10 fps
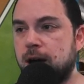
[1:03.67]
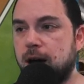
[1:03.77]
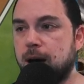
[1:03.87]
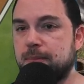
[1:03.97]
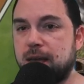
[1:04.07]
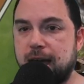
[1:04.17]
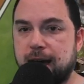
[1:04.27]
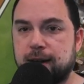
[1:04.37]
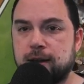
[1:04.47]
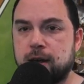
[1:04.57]

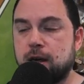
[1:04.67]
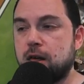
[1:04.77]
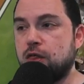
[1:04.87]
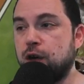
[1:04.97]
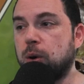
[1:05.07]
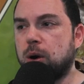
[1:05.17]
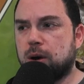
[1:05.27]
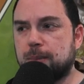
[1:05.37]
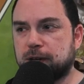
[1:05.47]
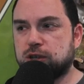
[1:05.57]
And there
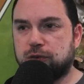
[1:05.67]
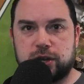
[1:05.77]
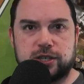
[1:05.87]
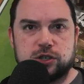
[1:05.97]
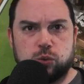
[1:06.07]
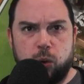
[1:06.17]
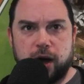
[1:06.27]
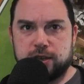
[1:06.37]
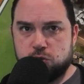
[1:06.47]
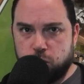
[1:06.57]
are a bunch of reasons
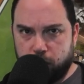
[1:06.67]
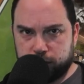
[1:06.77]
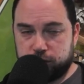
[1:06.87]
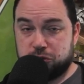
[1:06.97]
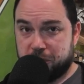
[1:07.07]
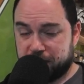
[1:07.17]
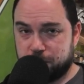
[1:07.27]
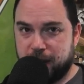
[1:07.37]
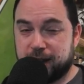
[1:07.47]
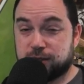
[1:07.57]
why you want to
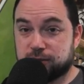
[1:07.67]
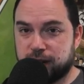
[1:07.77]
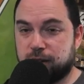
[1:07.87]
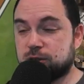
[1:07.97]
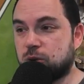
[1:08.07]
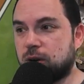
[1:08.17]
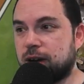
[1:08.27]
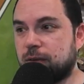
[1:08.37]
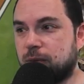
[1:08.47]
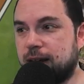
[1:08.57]
expand your
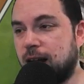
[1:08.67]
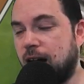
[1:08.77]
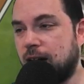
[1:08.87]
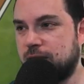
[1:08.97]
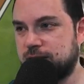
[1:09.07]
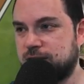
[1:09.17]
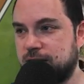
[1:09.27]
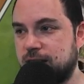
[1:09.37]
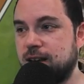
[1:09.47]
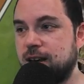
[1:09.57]
territory, right?
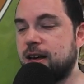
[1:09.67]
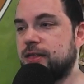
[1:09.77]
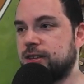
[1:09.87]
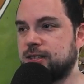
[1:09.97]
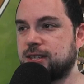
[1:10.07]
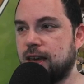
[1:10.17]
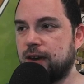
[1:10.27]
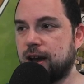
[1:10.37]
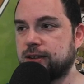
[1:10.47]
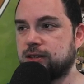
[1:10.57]
Obviously, this is
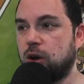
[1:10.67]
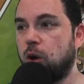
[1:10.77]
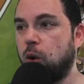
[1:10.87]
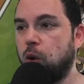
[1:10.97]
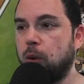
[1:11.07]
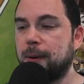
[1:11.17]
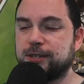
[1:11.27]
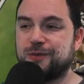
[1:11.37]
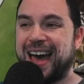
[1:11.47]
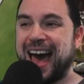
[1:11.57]
giving us a whole
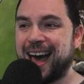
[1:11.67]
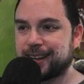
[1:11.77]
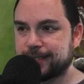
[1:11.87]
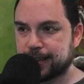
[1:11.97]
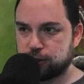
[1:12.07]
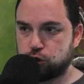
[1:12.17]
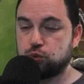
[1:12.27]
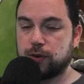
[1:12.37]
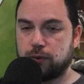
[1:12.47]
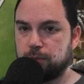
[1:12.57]
bunch of access to
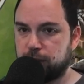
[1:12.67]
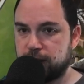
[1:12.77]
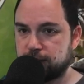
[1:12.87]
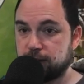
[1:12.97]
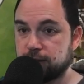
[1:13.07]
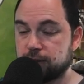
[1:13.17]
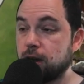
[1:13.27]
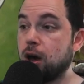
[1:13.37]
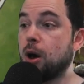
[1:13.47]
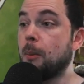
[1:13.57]
different places,
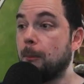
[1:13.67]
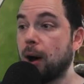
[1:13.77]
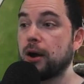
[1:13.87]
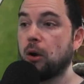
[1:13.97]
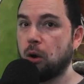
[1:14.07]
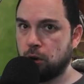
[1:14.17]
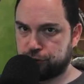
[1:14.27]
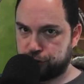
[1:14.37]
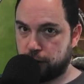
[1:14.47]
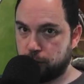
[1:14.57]
but
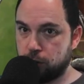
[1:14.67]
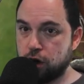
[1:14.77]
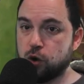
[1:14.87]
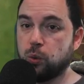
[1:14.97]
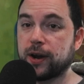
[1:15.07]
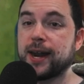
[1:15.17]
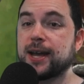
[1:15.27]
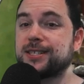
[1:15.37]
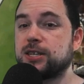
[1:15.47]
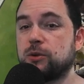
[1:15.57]
also we're
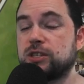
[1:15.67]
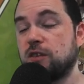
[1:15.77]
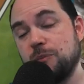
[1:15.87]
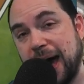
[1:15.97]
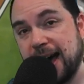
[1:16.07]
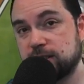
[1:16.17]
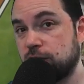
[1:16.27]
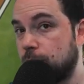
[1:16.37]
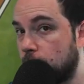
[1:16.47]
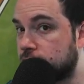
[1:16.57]
getting a series of
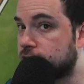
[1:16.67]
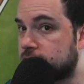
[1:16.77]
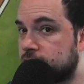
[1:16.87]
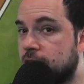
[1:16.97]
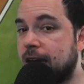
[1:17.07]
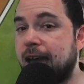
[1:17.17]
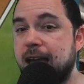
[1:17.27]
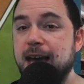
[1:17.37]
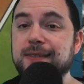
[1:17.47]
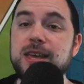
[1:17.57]
passive bonuses
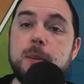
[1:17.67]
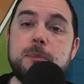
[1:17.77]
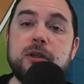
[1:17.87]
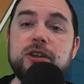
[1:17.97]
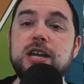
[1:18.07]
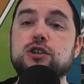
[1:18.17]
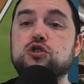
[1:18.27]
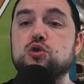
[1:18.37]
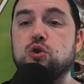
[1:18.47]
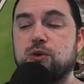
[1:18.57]
and the ability
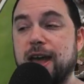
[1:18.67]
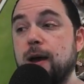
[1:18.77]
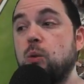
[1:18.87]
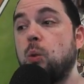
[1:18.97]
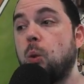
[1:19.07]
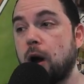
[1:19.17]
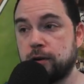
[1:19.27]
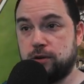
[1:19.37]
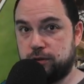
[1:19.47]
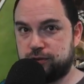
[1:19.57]
to create
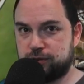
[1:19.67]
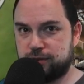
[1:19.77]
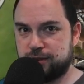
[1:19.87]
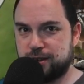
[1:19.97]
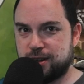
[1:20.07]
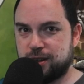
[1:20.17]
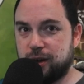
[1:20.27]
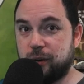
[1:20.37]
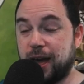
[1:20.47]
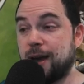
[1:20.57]
wonders.
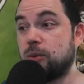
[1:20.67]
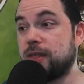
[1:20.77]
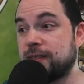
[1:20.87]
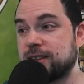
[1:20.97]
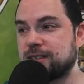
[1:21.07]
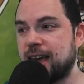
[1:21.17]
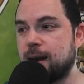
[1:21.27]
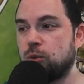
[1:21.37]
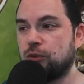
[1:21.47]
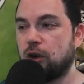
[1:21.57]
Okay, within this
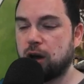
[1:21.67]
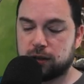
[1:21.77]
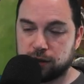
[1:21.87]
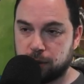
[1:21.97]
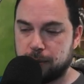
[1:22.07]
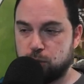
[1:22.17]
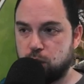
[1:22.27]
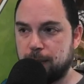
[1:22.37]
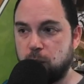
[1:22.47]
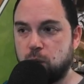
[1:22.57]
game, we'll talk a little bit
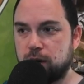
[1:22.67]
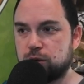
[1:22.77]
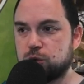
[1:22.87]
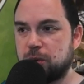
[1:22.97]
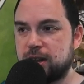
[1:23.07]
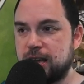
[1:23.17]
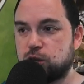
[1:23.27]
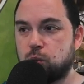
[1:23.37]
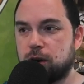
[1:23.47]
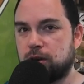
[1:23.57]
more about wonders, but
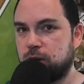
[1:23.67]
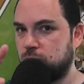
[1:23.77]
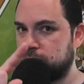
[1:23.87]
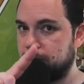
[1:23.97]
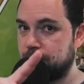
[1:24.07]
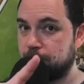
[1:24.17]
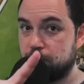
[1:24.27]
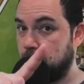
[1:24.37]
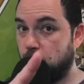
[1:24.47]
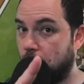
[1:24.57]
each wonder can only be
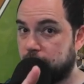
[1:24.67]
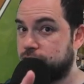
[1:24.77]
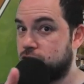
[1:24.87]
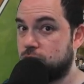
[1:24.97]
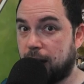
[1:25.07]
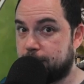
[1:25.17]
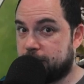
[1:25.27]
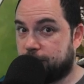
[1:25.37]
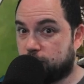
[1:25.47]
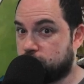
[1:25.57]
built once. You got to
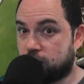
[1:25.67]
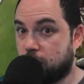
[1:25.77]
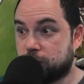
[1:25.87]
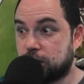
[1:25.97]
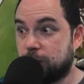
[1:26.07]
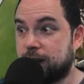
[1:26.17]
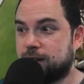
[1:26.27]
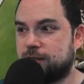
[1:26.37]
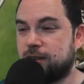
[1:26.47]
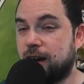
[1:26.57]
be the first to go and do it.
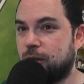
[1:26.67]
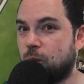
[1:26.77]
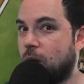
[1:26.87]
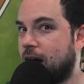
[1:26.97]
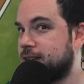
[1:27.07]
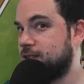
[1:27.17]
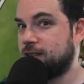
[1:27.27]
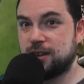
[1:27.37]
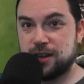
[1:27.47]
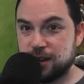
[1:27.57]
Otherwise,
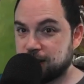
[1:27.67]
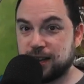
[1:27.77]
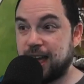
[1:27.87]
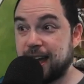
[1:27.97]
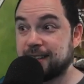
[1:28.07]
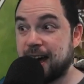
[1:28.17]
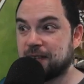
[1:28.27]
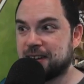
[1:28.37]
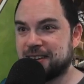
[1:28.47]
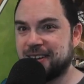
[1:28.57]
you can't have
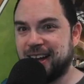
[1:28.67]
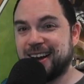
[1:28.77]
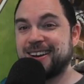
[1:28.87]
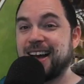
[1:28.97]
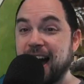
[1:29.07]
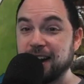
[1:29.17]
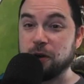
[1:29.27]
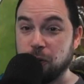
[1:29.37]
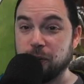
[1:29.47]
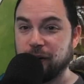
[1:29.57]
it. Kind of
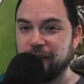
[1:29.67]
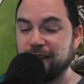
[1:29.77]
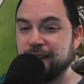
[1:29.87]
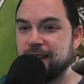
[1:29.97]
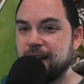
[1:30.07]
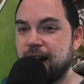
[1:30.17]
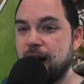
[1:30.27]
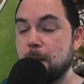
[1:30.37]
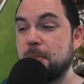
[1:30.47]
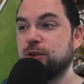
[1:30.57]
cool,
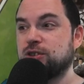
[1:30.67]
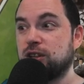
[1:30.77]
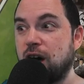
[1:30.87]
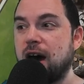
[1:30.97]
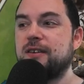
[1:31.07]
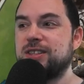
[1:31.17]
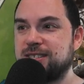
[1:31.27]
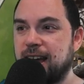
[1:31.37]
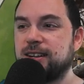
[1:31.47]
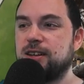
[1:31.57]
but there's a lot of
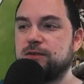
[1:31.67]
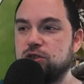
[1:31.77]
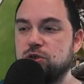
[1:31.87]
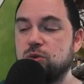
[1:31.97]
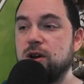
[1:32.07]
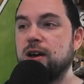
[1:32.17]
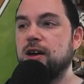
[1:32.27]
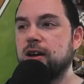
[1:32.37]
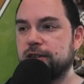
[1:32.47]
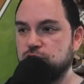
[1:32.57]
incentive to
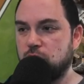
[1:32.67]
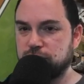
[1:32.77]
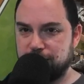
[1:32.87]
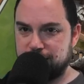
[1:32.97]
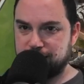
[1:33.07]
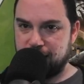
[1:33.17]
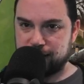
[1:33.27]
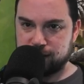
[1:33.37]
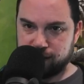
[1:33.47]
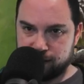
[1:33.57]
control
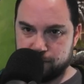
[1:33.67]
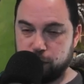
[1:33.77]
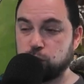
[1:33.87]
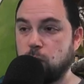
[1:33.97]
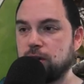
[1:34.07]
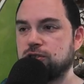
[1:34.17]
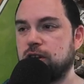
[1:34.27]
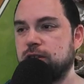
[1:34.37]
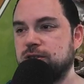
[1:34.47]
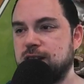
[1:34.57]
city-states, build wonders
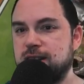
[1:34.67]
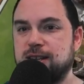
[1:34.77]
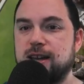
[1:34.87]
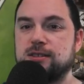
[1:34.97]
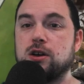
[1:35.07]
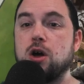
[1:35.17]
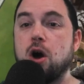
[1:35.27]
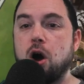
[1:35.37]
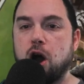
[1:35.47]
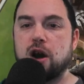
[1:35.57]
on those city-states,
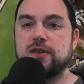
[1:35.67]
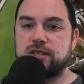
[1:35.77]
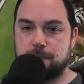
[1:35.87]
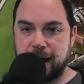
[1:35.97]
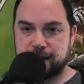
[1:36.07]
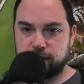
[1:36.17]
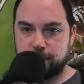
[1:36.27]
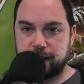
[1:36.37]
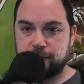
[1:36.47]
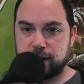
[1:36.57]
harvest the passive
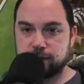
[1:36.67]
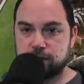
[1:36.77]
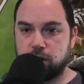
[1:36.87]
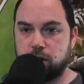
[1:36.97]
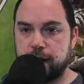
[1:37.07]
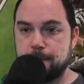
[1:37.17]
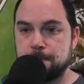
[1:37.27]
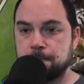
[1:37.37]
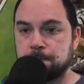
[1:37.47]
benefits, all right?